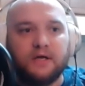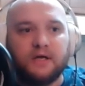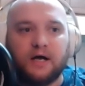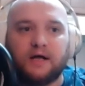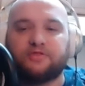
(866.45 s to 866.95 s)

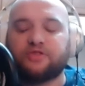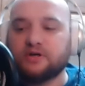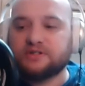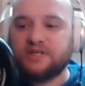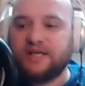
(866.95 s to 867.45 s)
uh,
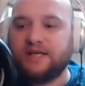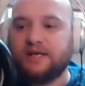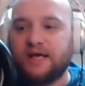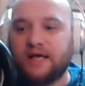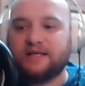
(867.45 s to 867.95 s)

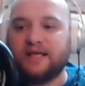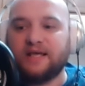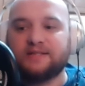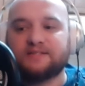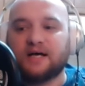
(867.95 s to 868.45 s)
13 and
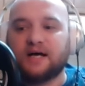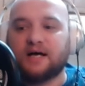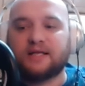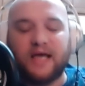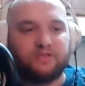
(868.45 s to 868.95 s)
Kids,
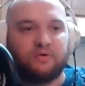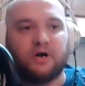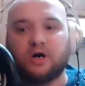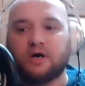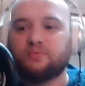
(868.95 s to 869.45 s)
uh, Catherine
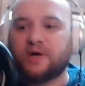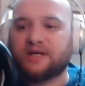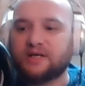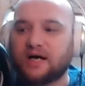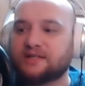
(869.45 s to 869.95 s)

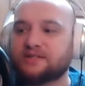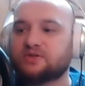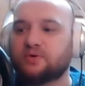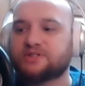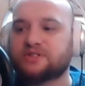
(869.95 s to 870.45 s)
Hardwicke uh,
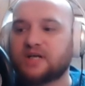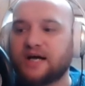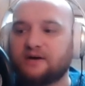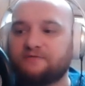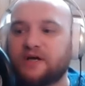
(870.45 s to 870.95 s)
sort of
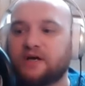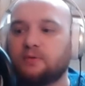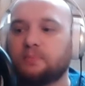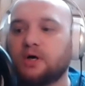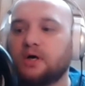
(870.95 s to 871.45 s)
style
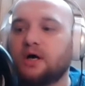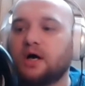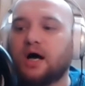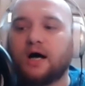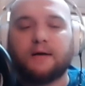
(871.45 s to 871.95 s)
film.
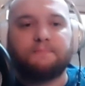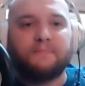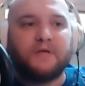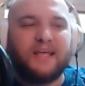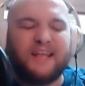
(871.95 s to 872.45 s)
Uh,
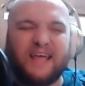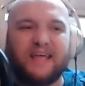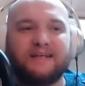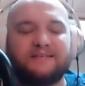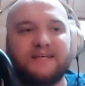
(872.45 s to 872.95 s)
it,
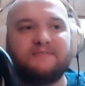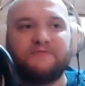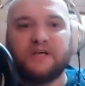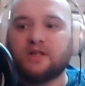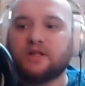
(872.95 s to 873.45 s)
it, did
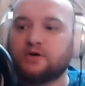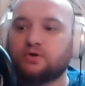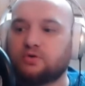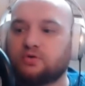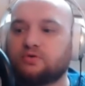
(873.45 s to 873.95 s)
feel a
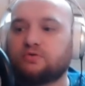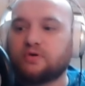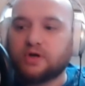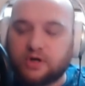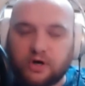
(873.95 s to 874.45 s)
little
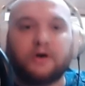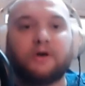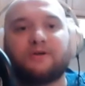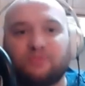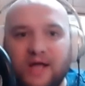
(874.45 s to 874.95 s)

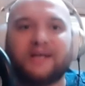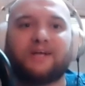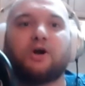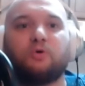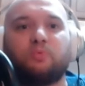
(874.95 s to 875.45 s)
Greta
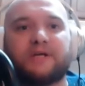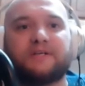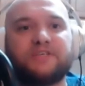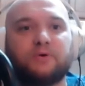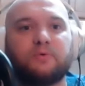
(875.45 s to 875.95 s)
Gerwig
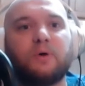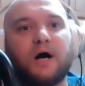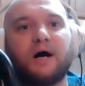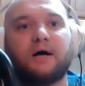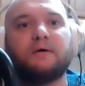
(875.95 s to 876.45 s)
too. Uh,
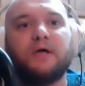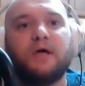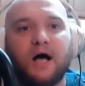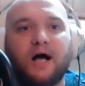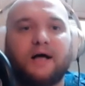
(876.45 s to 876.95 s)
yeah,
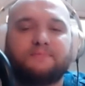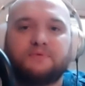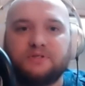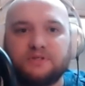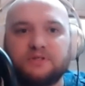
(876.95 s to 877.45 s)
yeah.
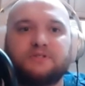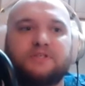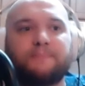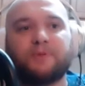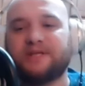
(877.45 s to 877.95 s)

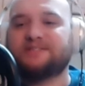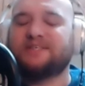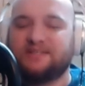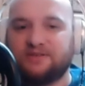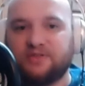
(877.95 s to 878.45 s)

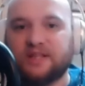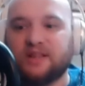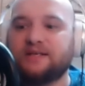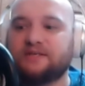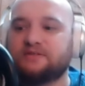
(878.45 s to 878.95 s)
templates into the
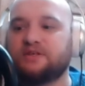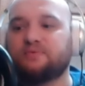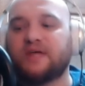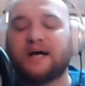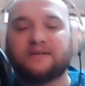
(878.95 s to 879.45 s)
late mm
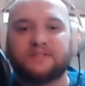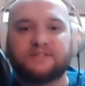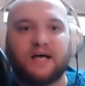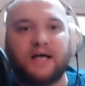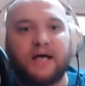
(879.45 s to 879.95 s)
-hmm.
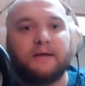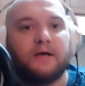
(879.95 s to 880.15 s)
2000s. I